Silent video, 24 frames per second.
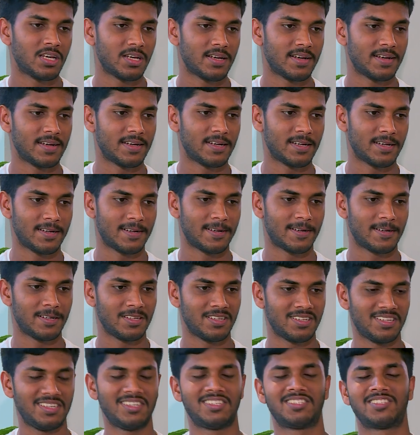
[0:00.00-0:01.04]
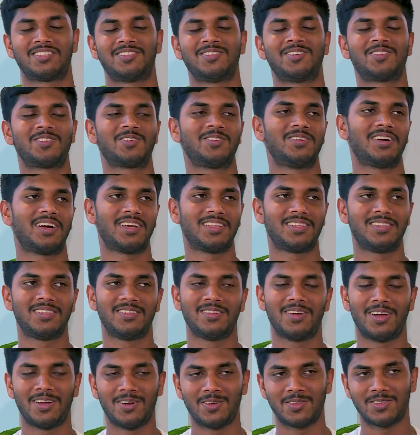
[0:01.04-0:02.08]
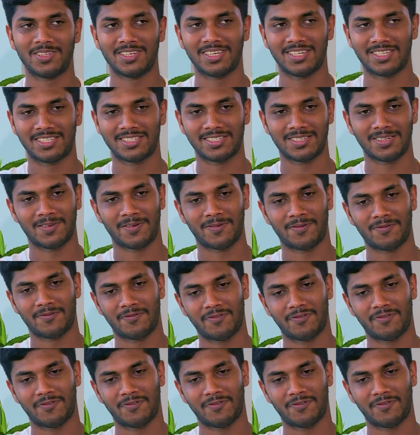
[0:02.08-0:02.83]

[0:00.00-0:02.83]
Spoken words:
I don't think it's